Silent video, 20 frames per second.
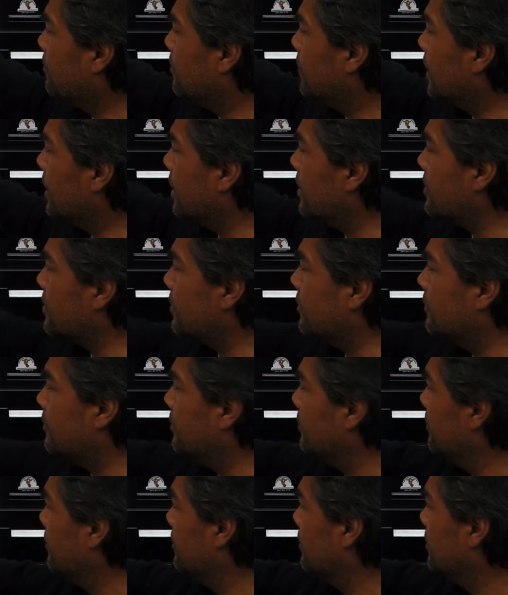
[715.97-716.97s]
because
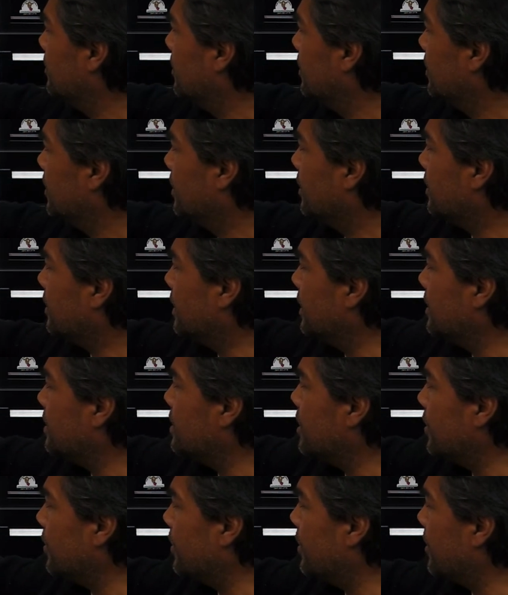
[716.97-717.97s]
of the
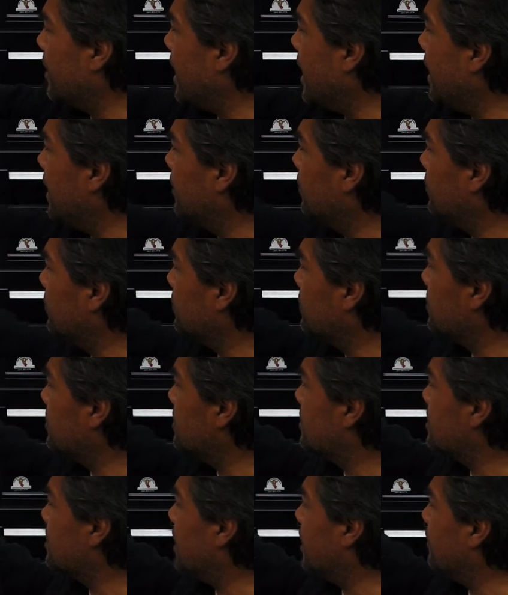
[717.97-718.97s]
interior angles and
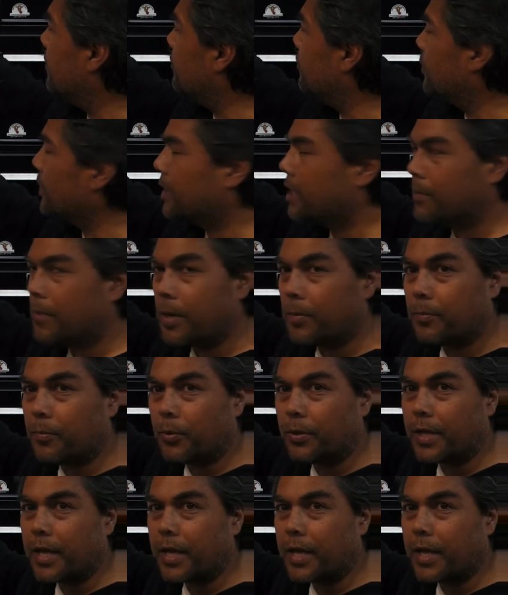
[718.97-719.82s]
stuff, we come up with